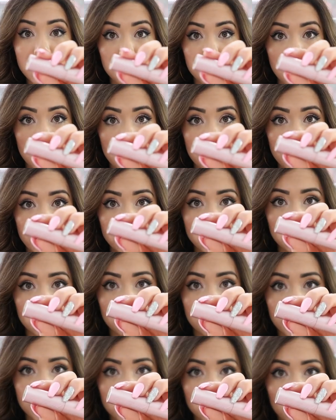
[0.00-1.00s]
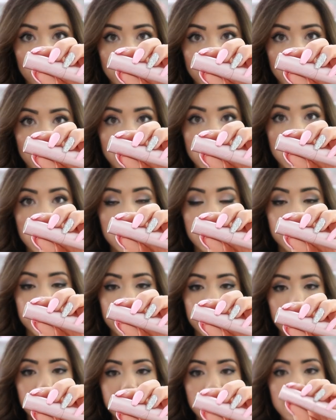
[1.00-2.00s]
lip balm by Too Faced right here.
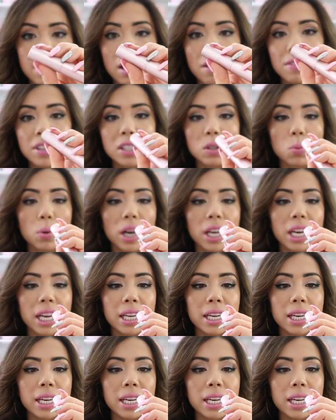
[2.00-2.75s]
And I love this one.